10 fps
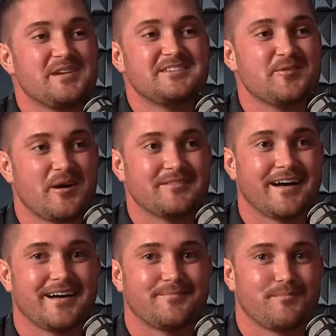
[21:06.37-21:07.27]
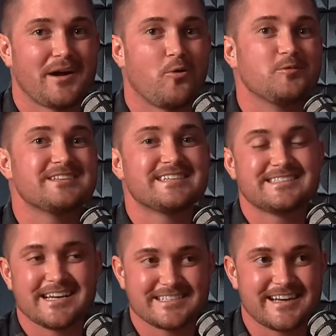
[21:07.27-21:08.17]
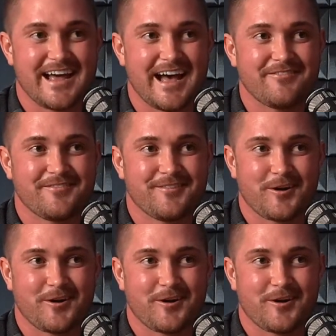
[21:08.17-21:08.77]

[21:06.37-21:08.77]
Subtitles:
Me too. My oldest is 6.5.